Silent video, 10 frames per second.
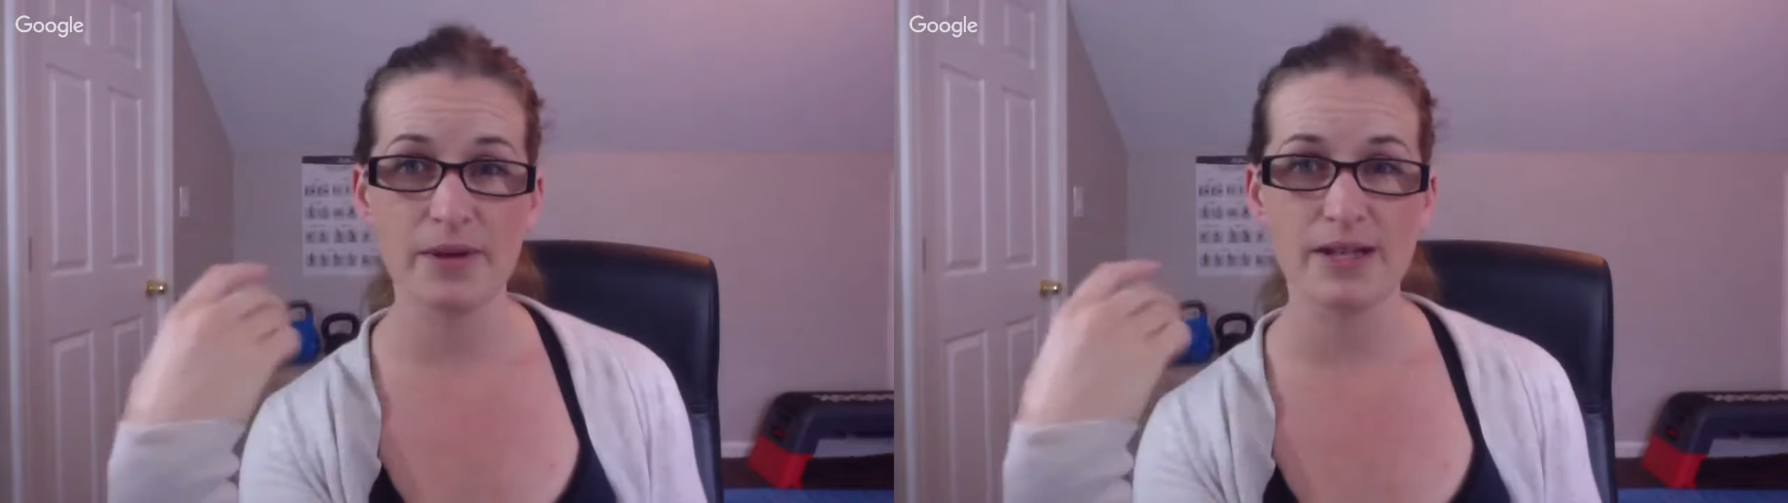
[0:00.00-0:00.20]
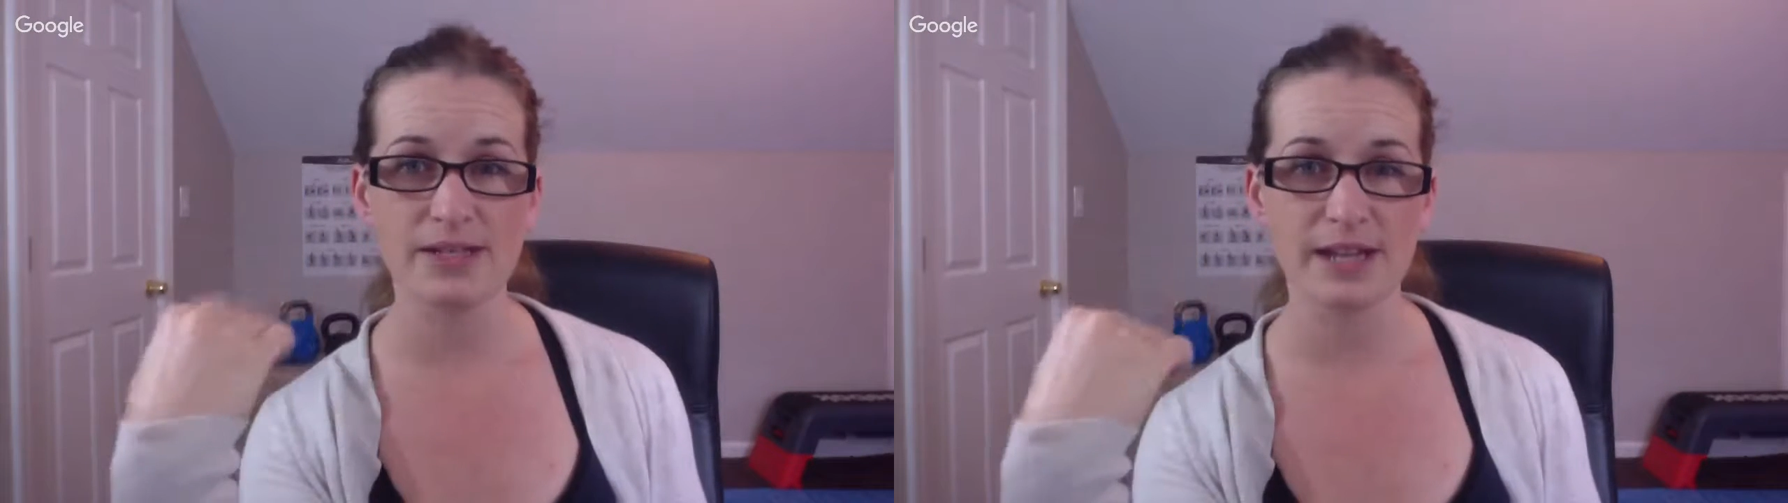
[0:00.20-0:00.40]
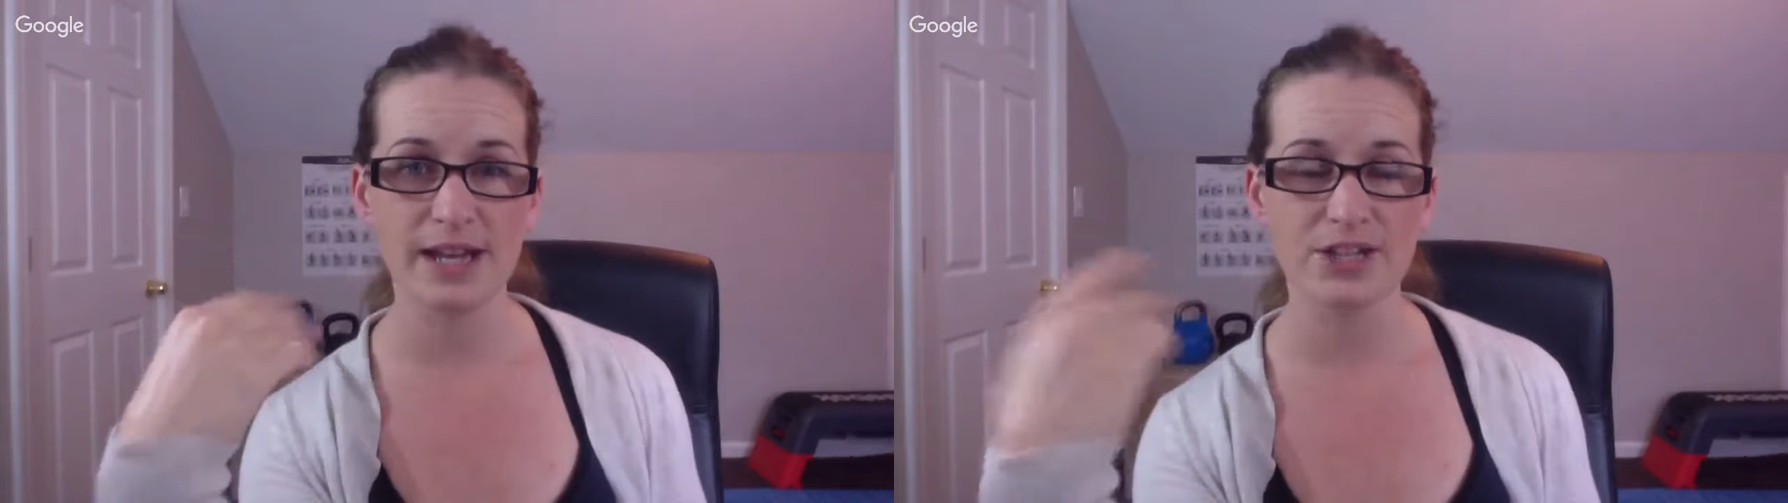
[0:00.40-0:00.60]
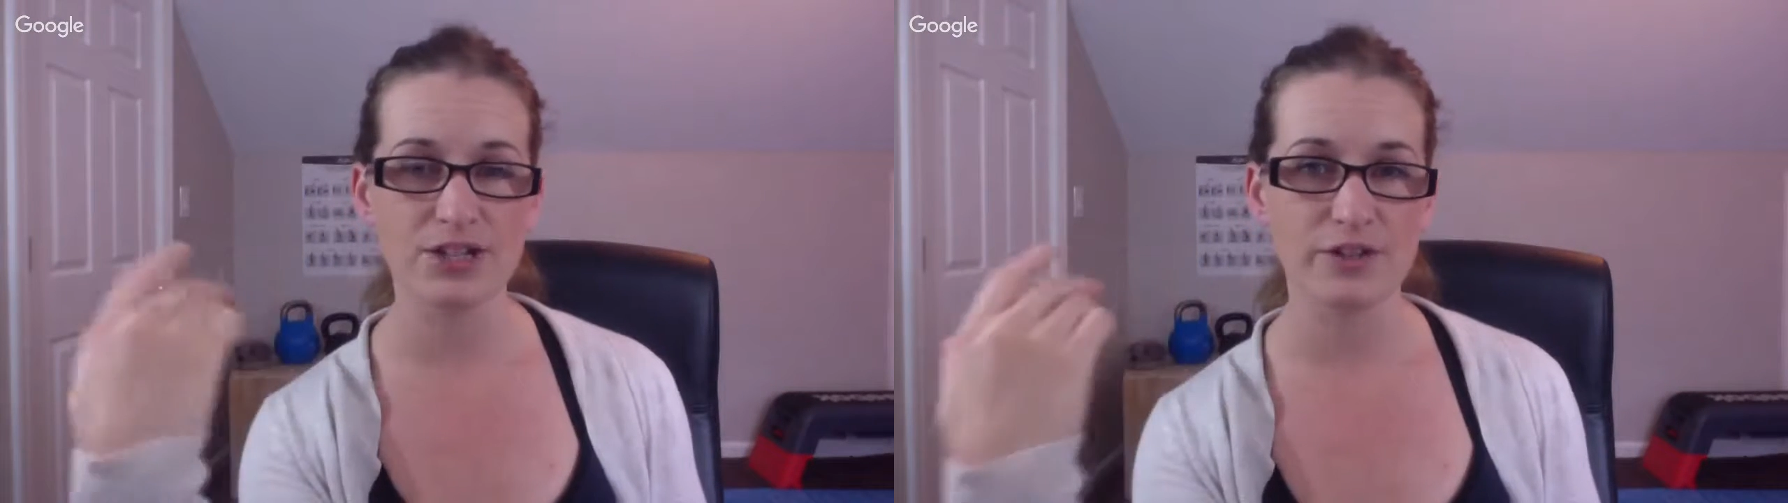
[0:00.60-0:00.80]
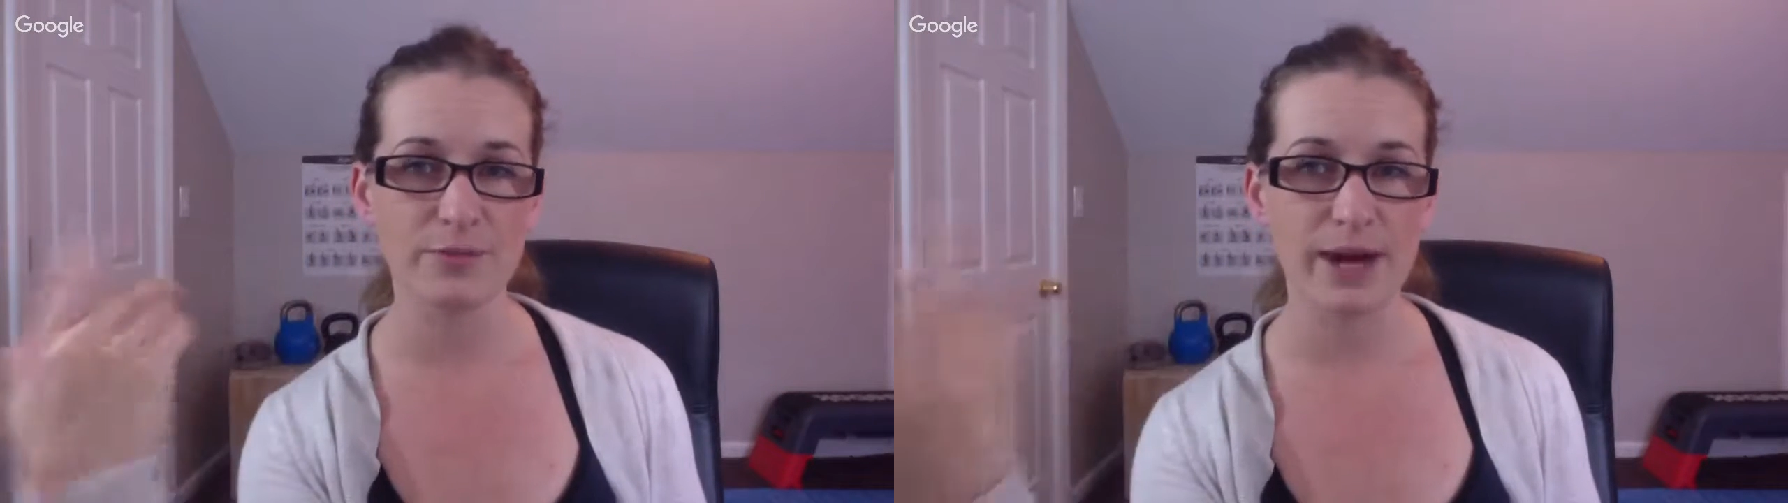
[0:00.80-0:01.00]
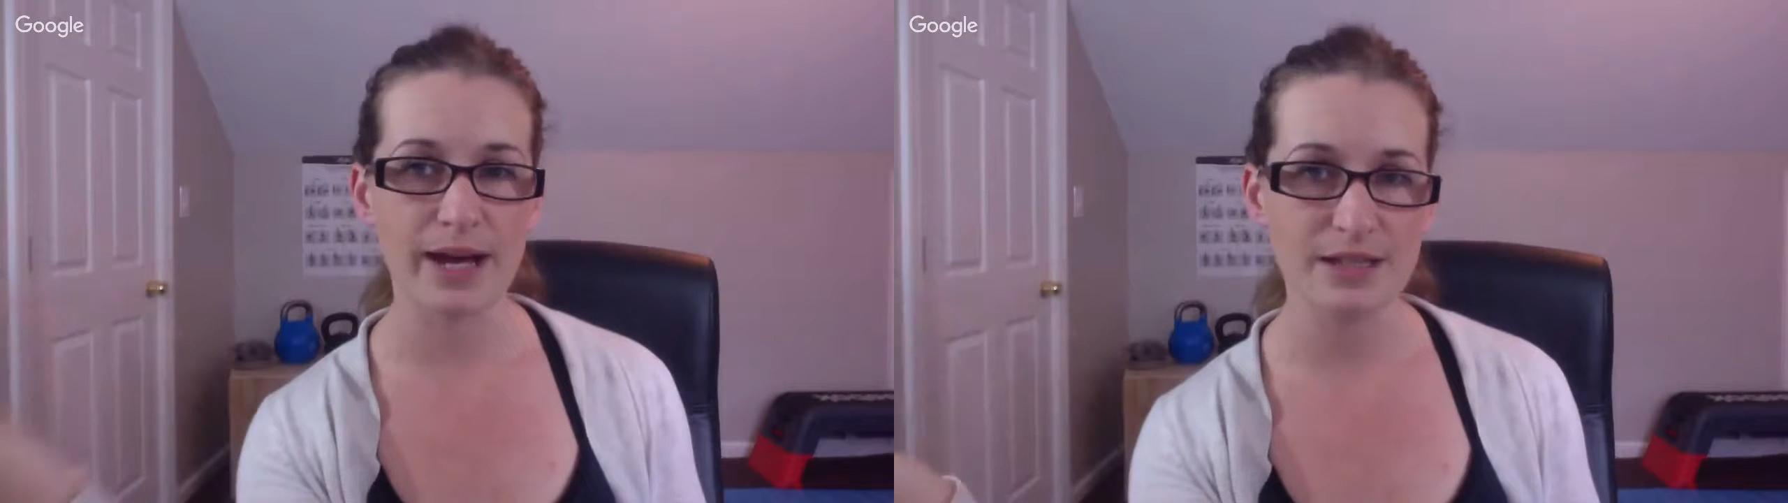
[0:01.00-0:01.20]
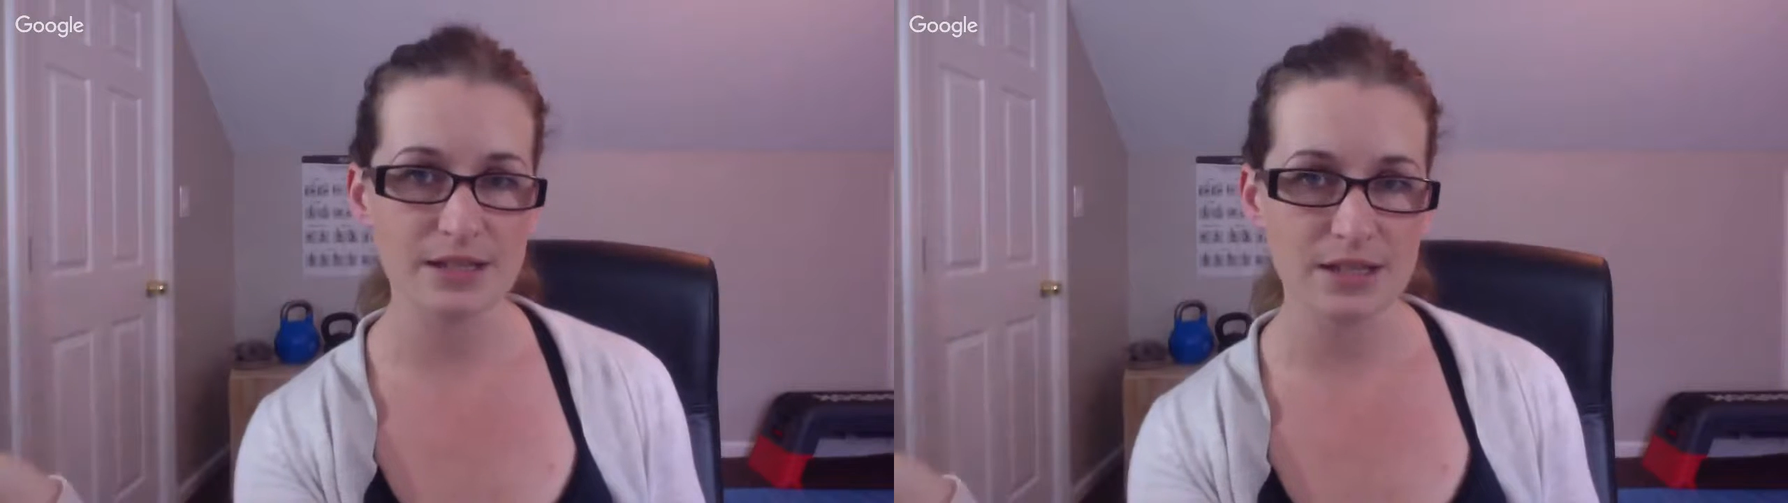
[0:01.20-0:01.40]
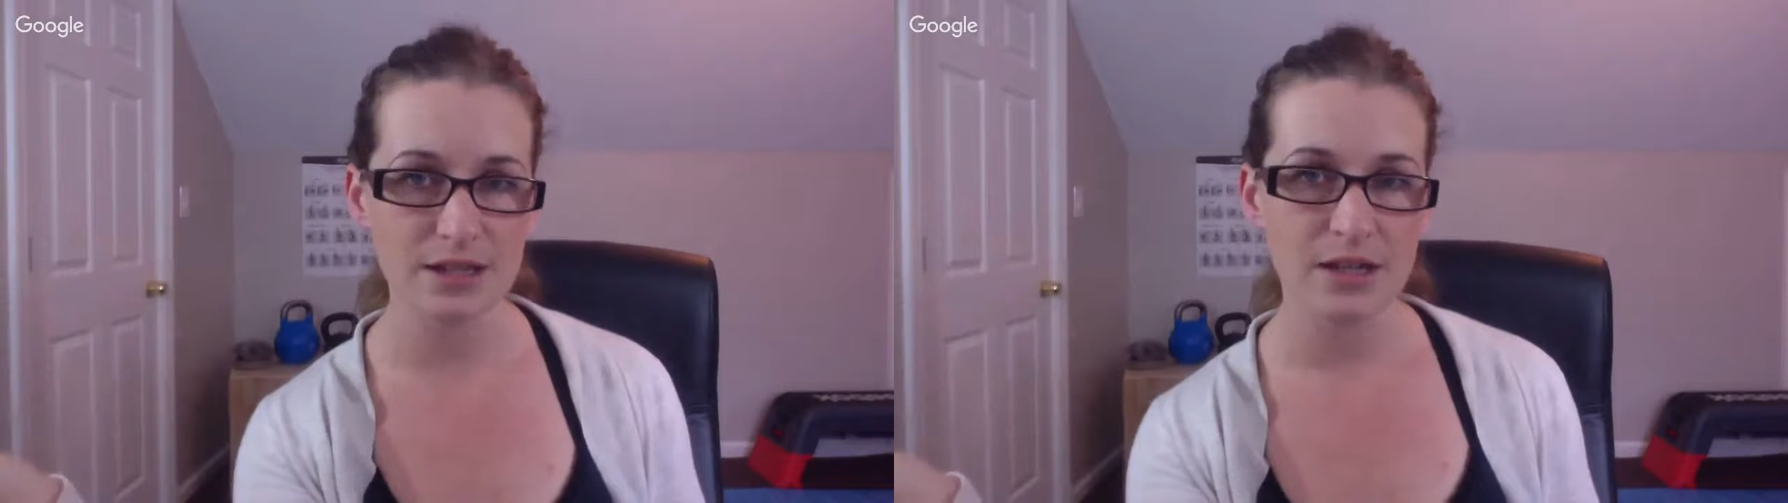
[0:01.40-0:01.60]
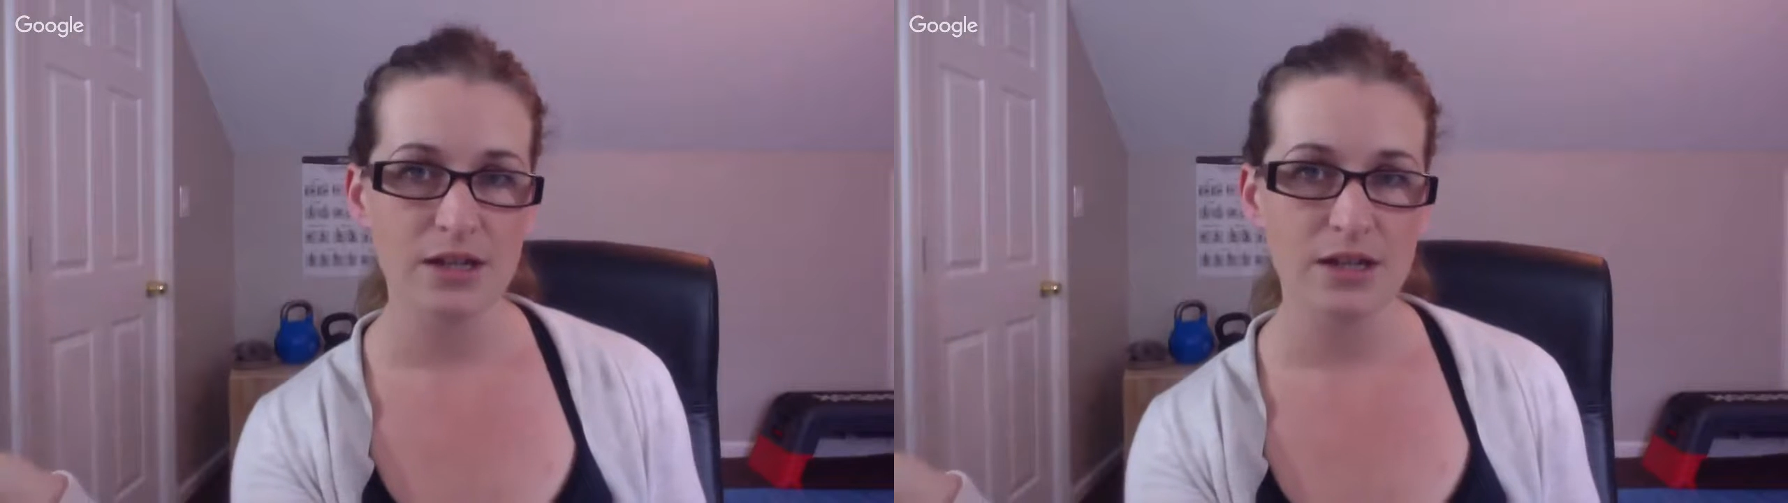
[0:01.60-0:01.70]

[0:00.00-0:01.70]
a selection of bands,